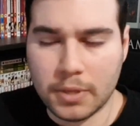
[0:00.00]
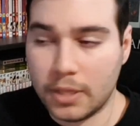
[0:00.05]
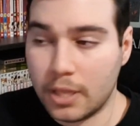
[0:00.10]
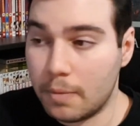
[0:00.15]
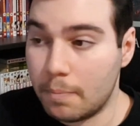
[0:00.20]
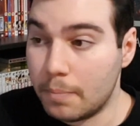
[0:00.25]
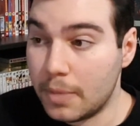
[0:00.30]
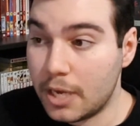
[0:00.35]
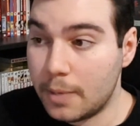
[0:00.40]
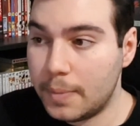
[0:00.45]
And
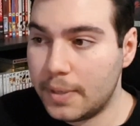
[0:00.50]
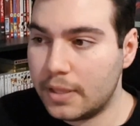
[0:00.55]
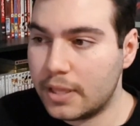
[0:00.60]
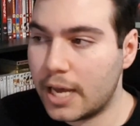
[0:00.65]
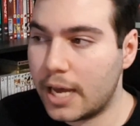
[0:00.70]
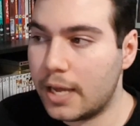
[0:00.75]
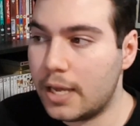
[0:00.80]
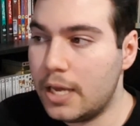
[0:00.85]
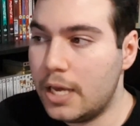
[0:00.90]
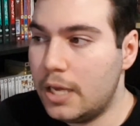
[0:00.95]
then maybe
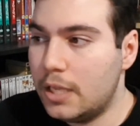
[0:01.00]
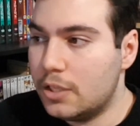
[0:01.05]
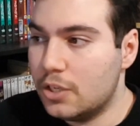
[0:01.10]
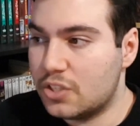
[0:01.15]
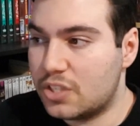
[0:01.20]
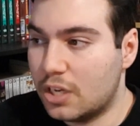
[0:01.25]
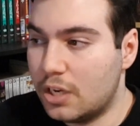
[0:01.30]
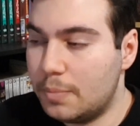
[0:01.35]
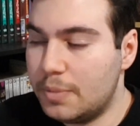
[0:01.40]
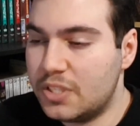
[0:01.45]
that
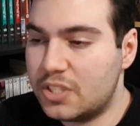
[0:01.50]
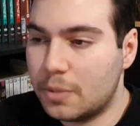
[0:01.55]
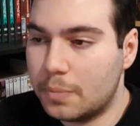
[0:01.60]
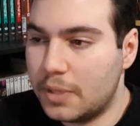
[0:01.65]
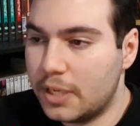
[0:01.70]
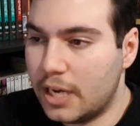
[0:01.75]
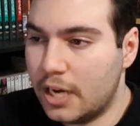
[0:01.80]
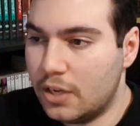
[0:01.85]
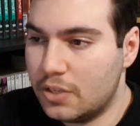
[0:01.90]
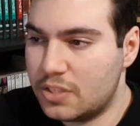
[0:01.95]
there's going to be
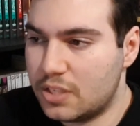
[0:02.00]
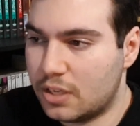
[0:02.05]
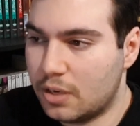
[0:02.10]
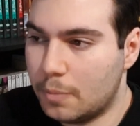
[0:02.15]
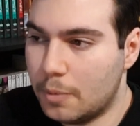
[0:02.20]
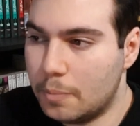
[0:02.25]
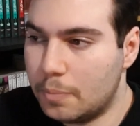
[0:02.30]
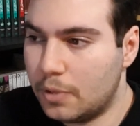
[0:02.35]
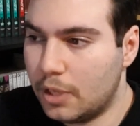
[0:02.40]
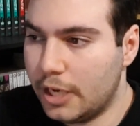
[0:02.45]
something else to
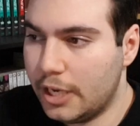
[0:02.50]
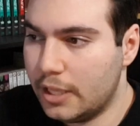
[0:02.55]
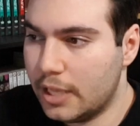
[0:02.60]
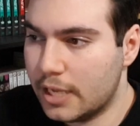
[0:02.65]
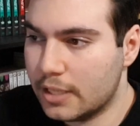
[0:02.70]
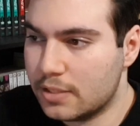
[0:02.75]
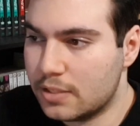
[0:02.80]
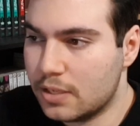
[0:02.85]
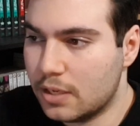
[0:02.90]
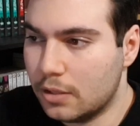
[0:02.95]
come and play
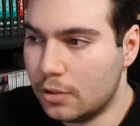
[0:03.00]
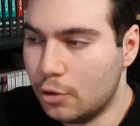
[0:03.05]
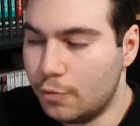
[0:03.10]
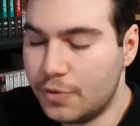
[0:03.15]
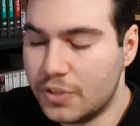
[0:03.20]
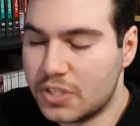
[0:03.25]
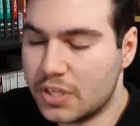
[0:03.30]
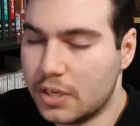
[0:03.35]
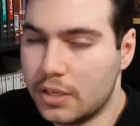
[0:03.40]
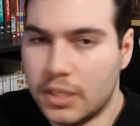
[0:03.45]
that
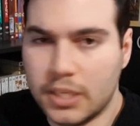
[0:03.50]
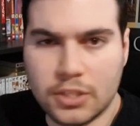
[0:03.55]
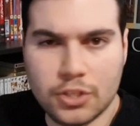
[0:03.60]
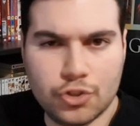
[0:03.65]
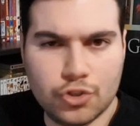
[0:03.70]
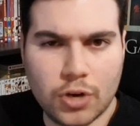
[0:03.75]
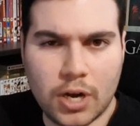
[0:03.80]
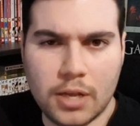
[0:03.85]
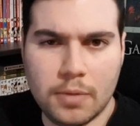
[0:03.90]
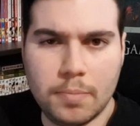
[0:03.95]
Luffy's going to need to
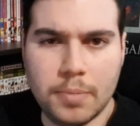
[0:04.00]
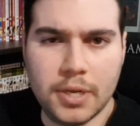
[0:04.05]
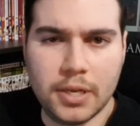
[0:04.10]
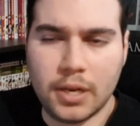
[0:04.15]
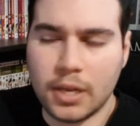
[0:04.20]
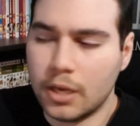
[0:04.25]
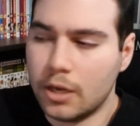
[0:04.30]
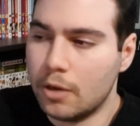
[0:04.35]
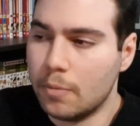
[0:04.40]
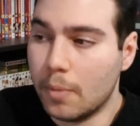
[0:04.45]
try and
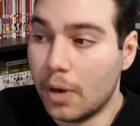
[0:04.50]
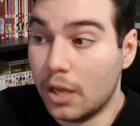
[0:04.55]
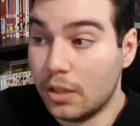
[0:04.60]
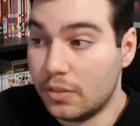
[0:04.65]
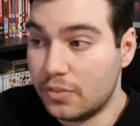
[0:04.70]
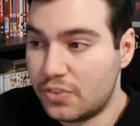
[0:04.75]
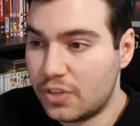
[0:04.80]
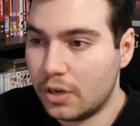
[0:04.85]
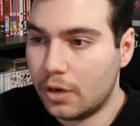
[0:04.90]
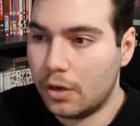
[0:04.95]
beat him
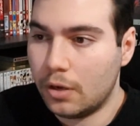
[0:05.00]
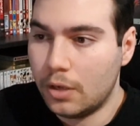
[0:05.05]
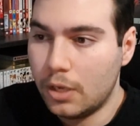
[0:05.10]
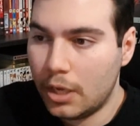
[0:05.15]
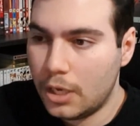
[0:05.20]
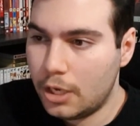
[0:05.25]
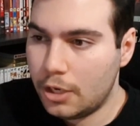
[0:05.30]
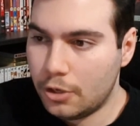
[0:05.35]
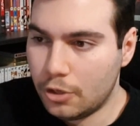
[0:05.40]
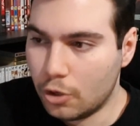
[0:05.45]
until,
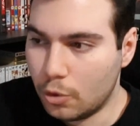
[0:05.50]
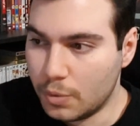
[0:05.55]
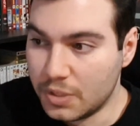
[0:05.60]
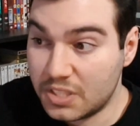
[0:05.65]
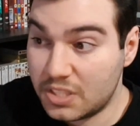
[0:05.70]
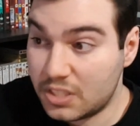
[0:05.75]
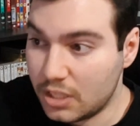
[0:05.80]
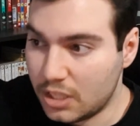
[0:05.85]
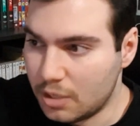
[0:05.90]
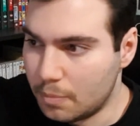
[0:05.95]
you know, we
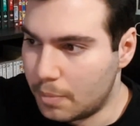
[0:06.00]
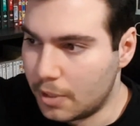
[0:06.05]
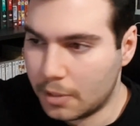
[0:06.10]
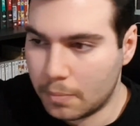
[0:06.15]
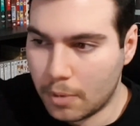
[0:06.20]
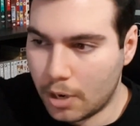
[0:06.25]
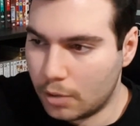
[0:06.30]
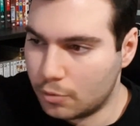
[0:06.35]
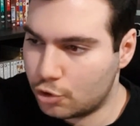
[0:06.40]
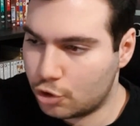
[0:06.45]
see Big
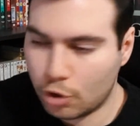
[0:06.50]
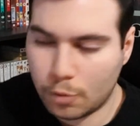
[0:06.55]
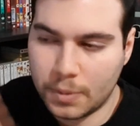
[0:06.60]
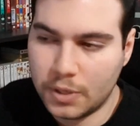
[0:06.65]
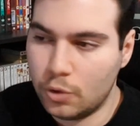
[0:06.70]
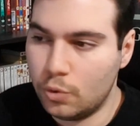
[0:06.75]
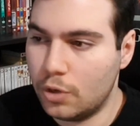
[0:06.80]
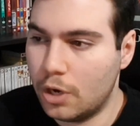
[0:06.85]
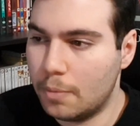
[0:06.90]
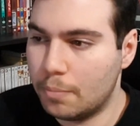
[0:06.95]
Mom show up
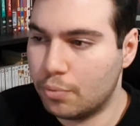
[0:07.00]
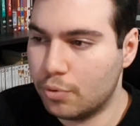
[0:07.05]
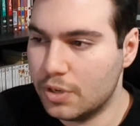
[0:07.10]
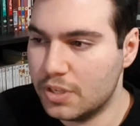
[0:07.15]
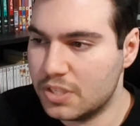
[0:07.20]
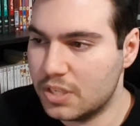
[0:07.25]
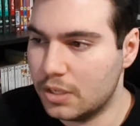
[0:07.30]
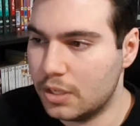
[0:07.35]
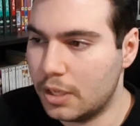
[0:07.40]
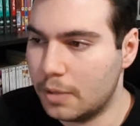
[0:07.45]
at Udon
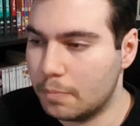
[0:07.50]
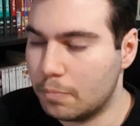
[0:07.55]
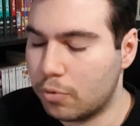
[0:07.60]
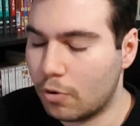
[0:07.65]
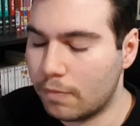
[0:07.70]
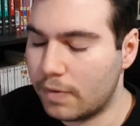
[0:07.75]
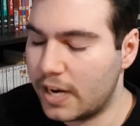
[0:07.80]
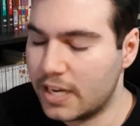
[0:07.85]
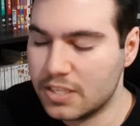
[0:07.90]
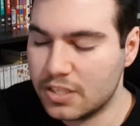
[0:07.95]
Prison and
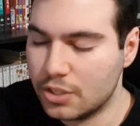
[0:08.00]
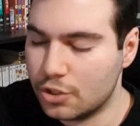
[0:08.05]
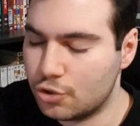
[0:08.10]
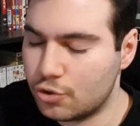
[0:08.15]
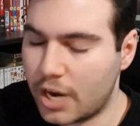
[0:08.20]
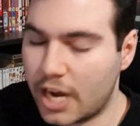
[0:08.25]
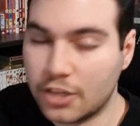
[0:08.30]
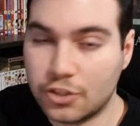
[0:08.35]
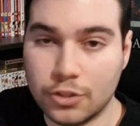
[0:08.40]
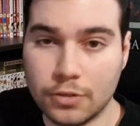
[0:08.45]
provides a
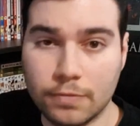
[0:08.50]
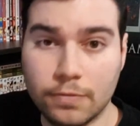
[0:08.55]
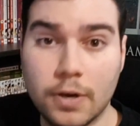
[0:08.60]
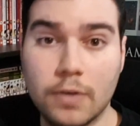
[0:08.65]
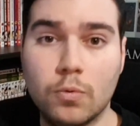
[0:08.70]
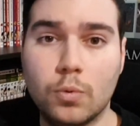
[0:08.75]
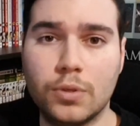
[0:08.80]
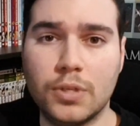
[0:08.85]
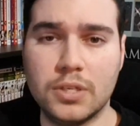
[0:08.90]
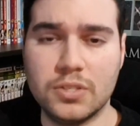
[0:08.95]
distraction for
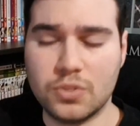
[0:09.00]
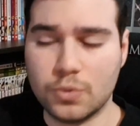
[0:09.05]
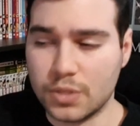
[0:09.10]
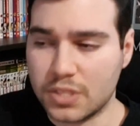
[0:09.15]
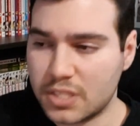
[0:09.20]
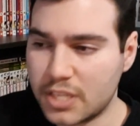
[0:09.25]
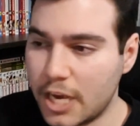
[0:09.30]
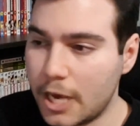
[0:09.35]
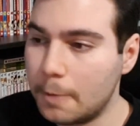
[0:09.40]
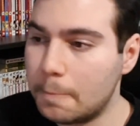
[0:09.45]
everyone else to
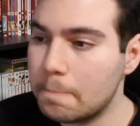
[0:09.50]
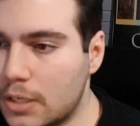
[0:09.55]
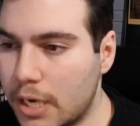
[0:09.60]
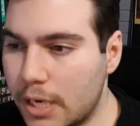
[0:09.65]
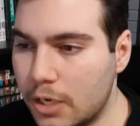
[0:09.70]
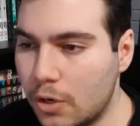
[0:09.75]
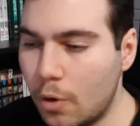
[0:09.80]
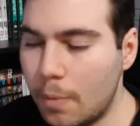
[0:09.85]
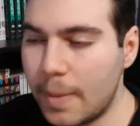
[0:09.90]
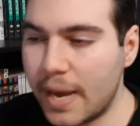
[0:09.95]
escape.
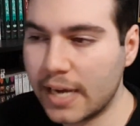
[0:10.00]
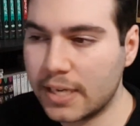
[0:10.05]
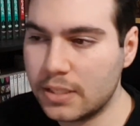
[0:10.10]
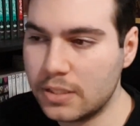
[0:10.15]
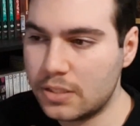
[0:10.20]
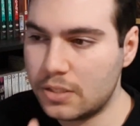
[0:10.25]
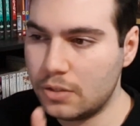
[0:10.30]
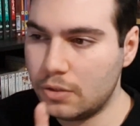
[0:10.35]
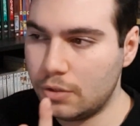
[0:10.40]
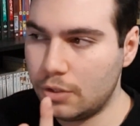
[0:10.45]
Kind of going back
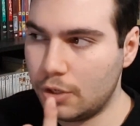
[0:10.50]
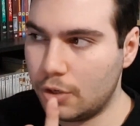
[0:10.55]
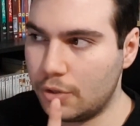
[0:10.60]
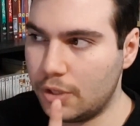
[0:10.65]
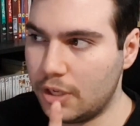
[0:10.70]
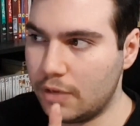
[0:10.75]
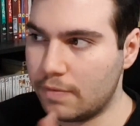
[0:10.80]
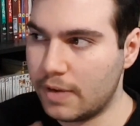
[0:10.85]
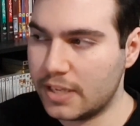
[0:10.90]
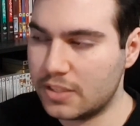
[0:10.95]
into, you know,
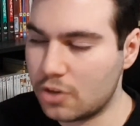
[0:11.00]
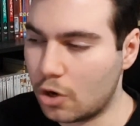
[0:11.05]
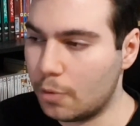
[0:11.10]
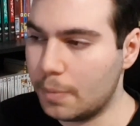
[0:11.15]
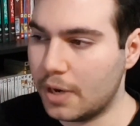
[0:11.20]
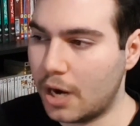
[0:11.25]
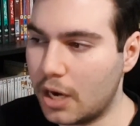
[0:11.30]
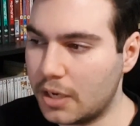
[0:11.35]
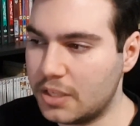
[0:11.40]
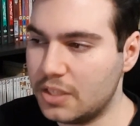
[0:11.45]
the Advanced
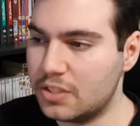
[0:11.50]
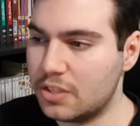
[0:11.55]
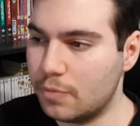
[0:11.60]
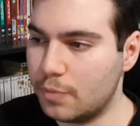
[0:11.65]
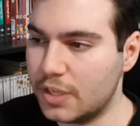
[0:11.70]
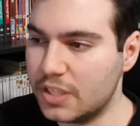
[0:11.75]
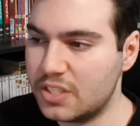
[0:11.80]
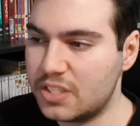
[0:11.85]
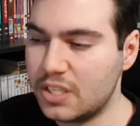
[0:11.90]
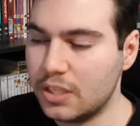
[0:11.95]
Armament Haki
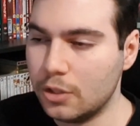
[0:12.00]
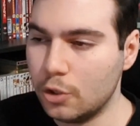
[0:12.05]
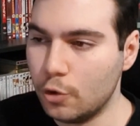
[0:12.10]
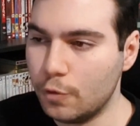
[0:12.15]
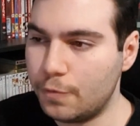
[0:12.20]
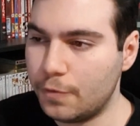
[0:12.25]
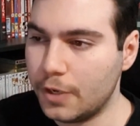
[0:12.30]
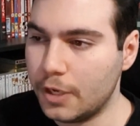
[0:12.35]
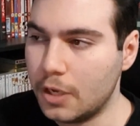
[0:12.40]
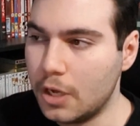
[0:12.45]
stuff, good to see
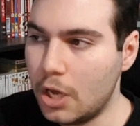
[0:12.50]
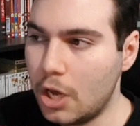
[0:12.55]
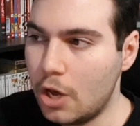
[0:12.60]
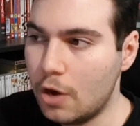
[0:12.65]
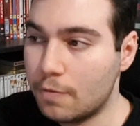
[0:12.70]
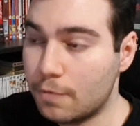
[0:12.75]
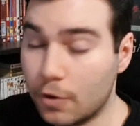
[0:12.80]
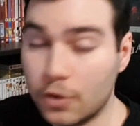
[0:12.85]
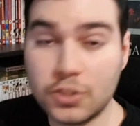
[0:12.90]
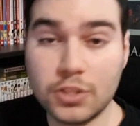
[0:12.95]
Luffy
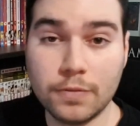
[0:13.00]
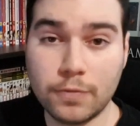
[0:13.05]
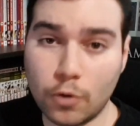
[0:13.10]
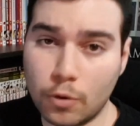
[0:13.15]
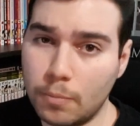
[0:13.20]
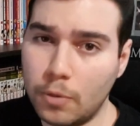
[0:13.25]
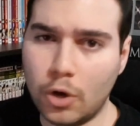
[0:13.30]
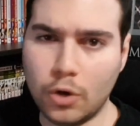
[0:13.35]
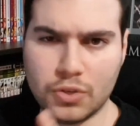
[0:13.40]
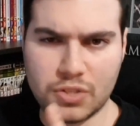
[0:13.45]
first and
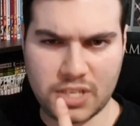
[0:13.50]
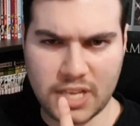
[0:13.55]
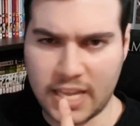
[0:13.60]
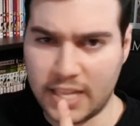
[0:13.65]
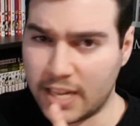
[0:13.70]
foremost.